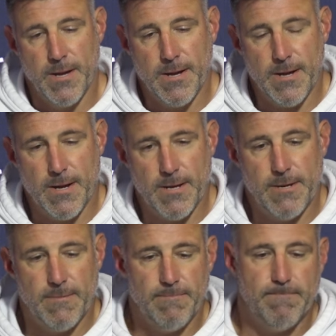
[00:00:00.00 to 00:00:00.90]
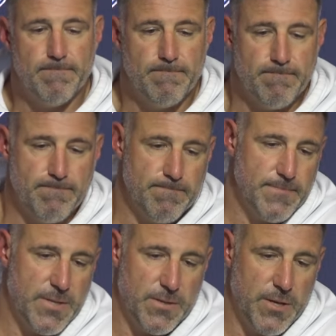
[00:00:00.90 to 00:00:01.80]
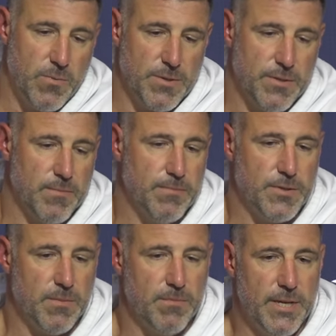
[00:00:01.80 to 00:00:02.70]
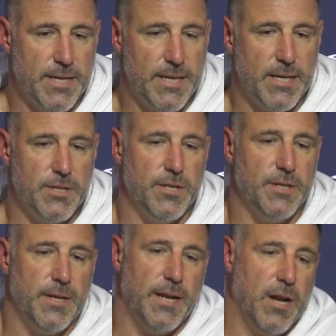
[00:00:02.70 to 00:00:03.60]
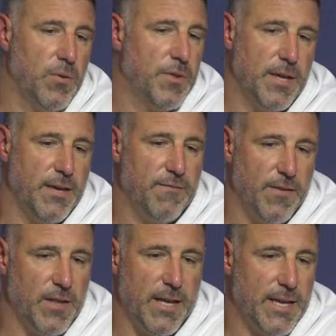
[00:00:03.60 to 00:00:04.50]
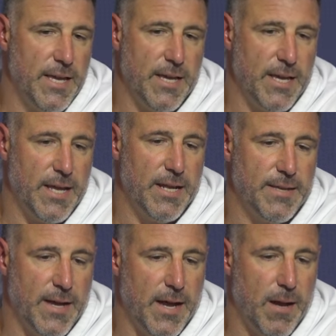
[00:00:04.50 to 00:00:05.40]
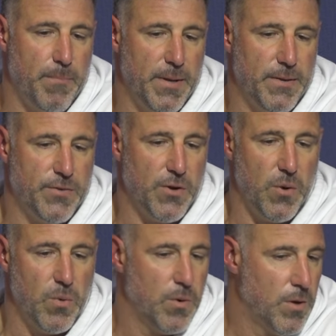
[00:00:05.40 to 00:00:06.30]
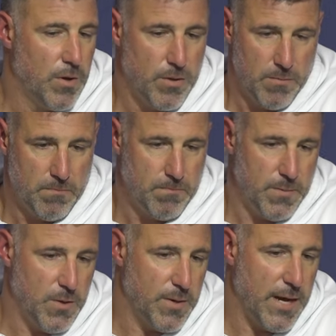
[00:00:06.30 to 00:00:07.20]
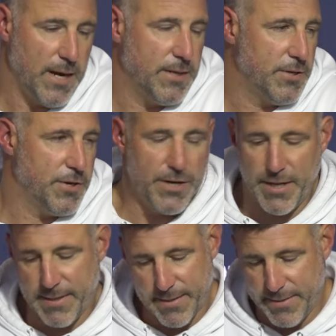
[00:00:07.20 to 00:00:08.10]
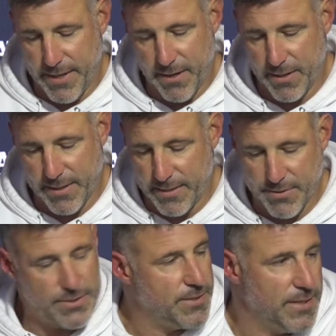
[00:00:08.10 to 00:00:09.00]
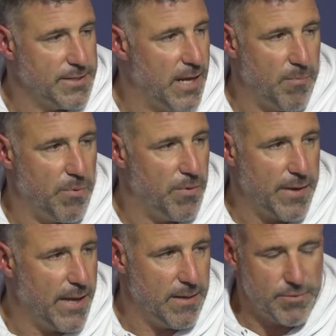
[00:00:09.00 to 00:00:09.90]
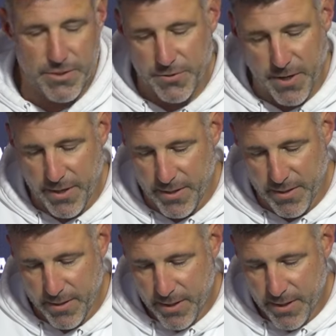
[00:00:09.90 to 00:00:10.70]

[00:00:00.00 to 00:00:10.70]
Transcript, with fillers: um, that there was some, some leakage, and, and I don't think he felt like he could get it to Hop. And so, you know, kind of dirted it to Derek. That's just an example. Again, I'm just trying to,